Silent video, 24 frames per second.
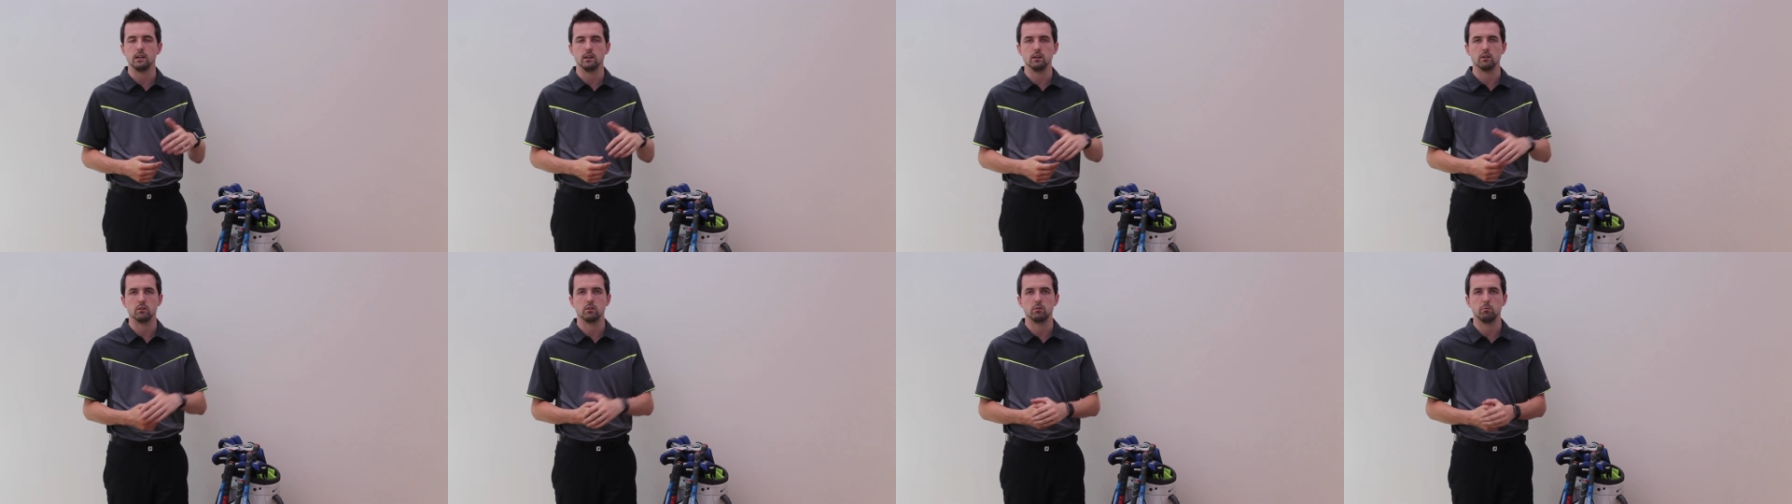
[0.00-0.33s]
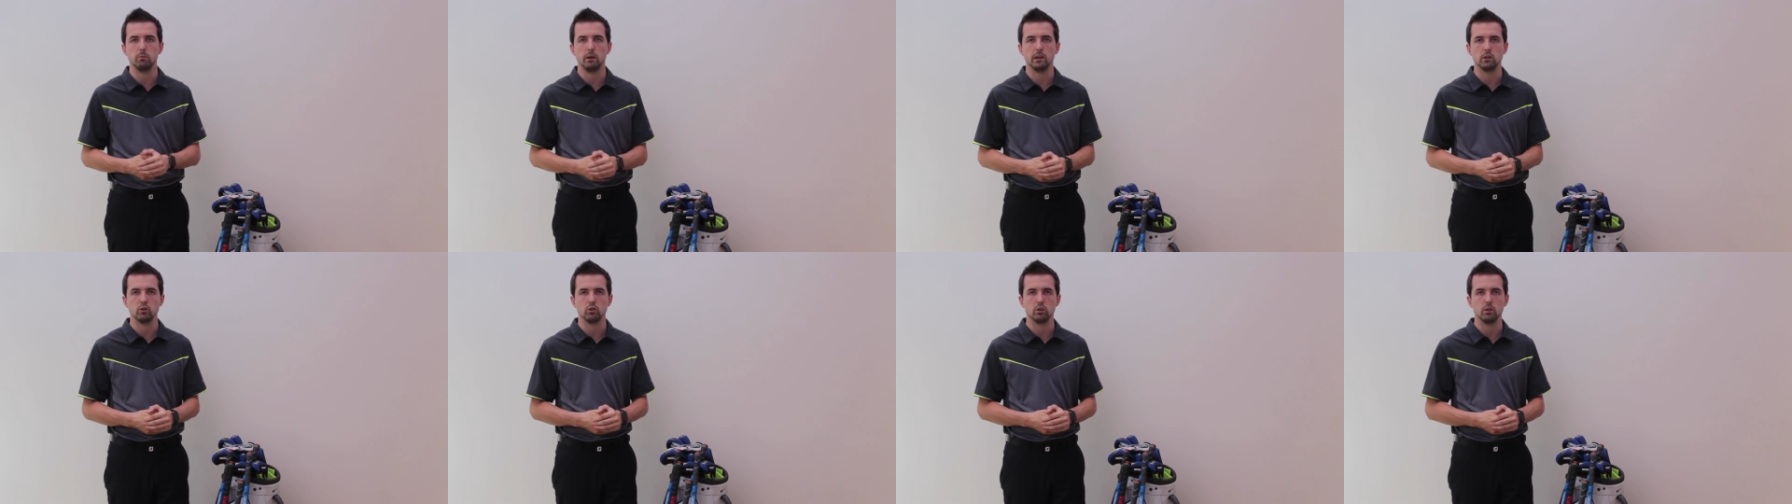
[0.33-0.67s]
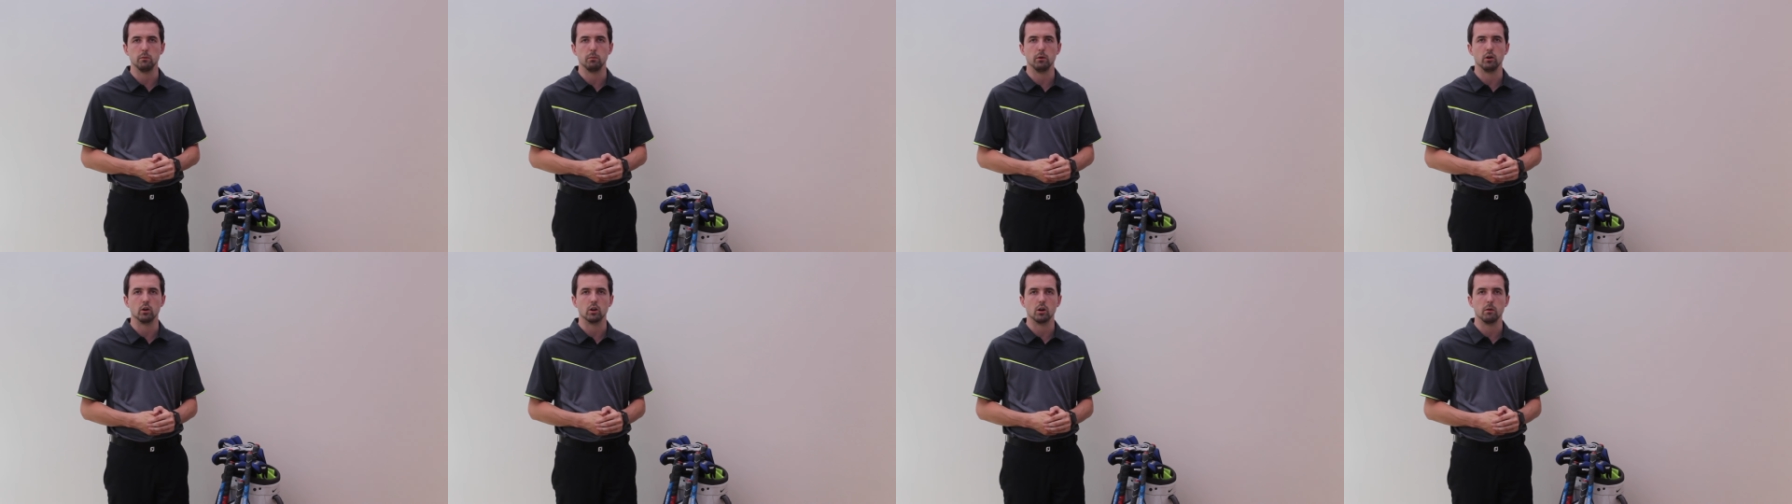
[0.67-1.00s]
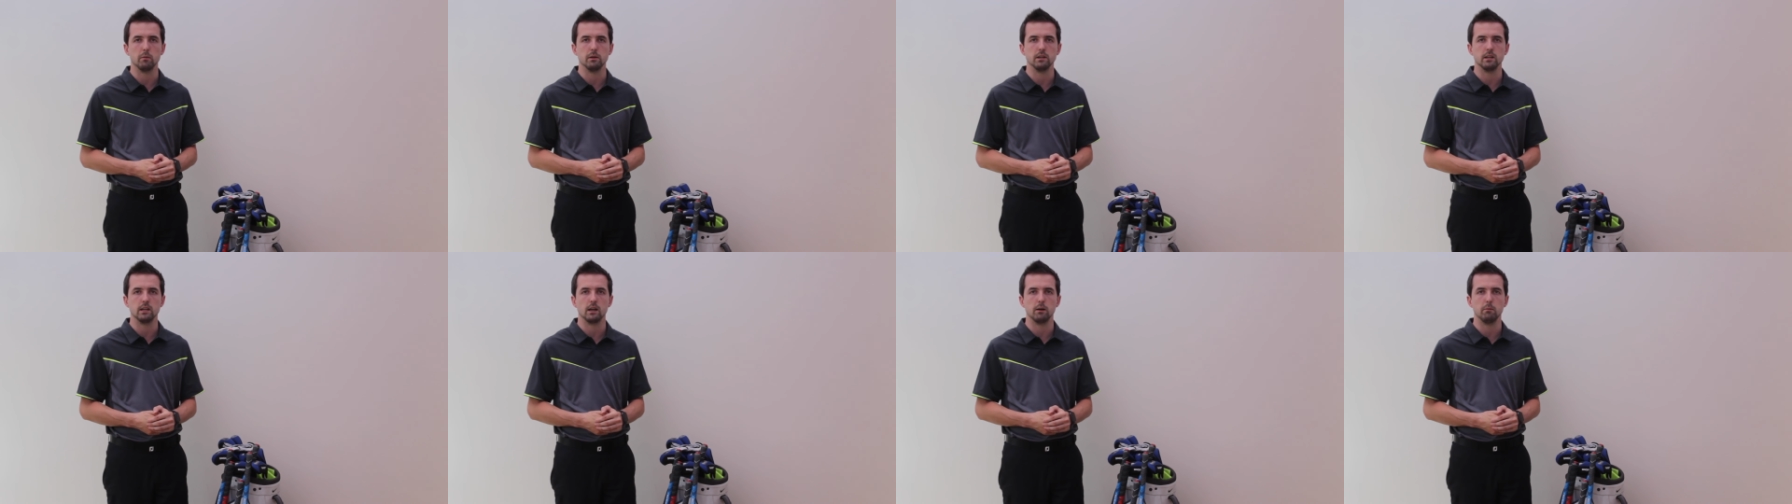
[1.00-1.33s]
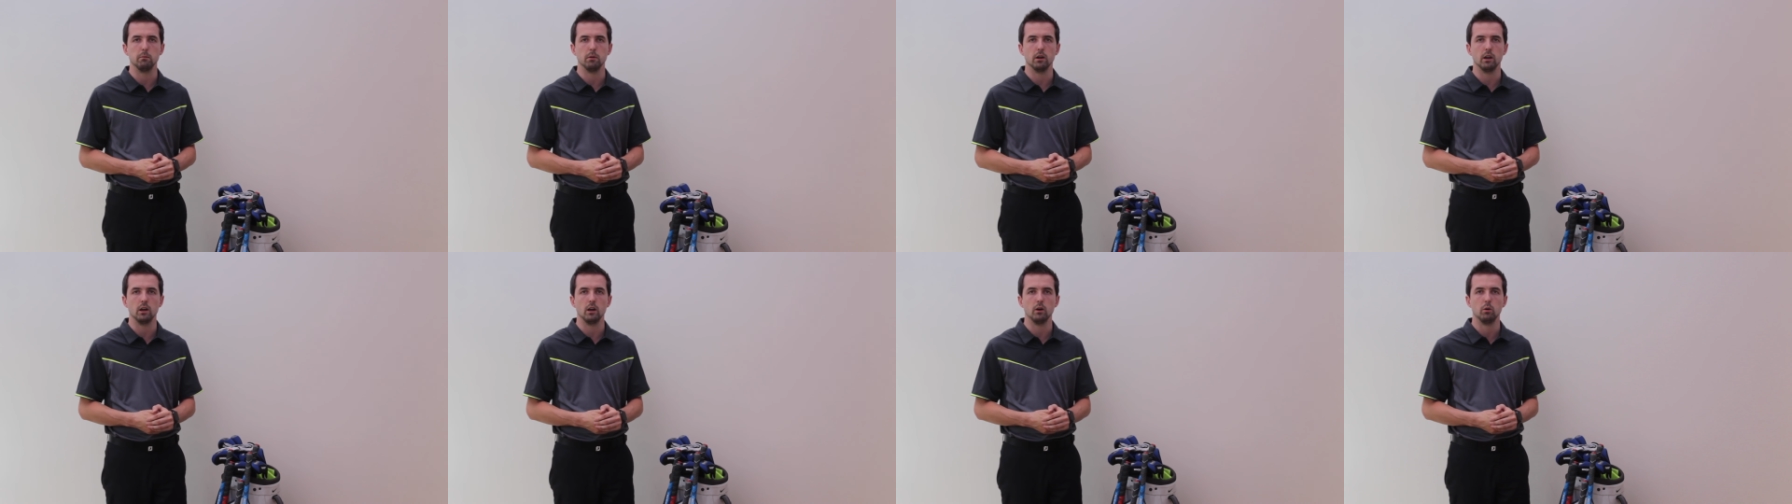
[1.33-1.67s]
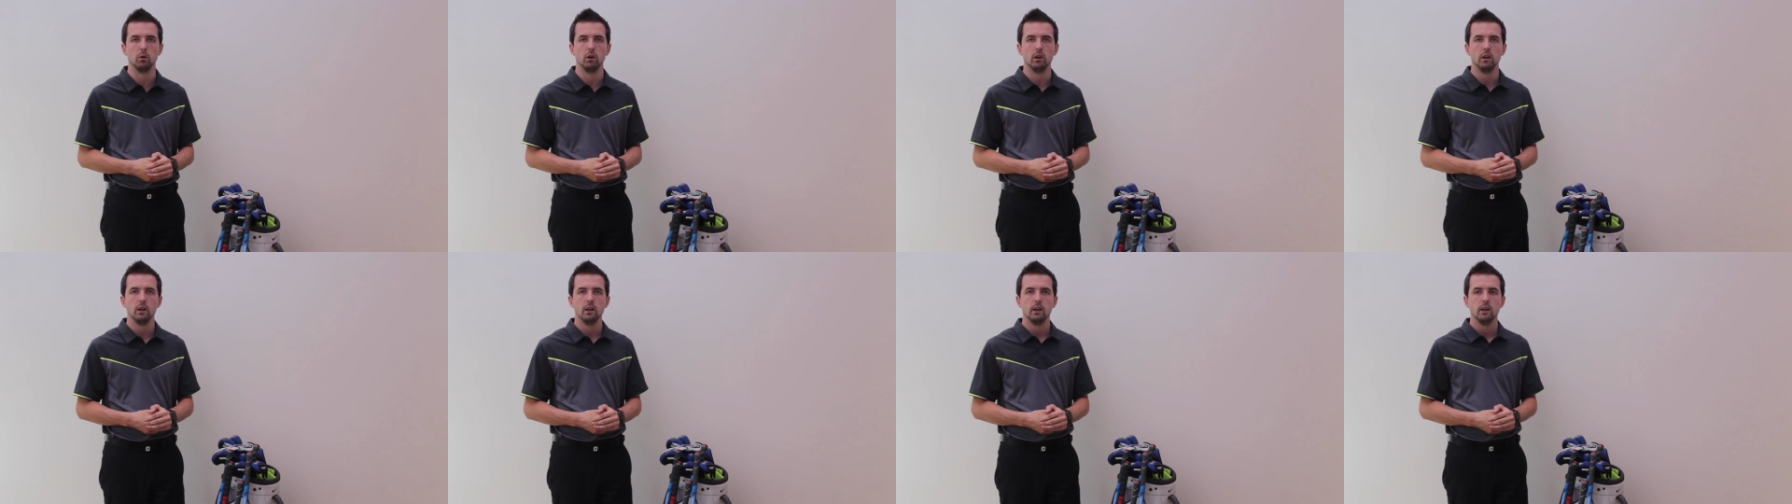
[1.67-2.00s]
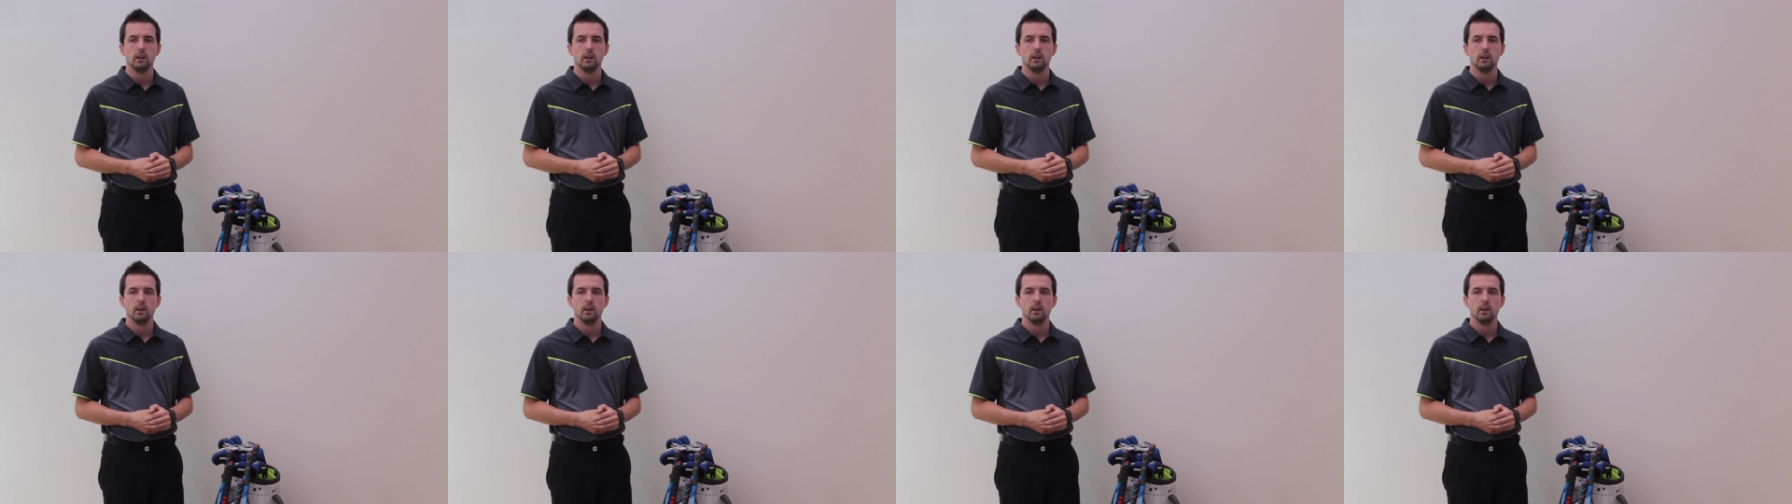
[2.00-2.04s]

hit, make sure you put a comment down below.